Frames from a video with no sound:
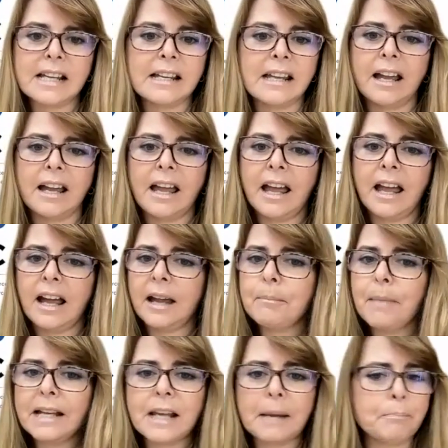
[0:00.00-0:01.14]
I
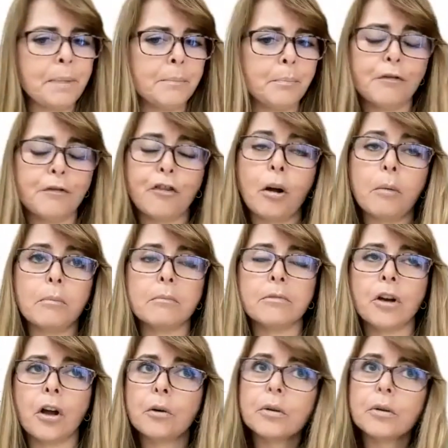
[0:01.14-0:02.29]
met people from
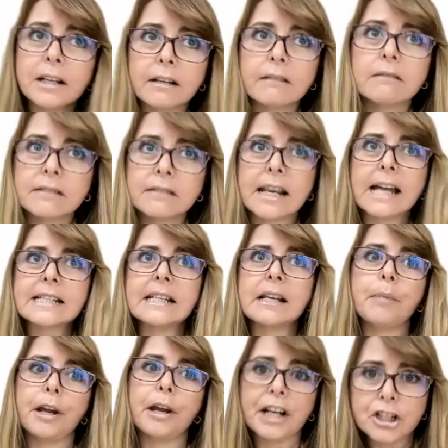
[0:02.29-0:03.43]
not only Latin
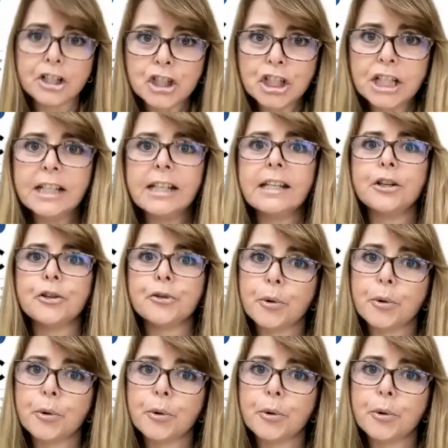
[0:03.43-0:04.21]
America, Chile,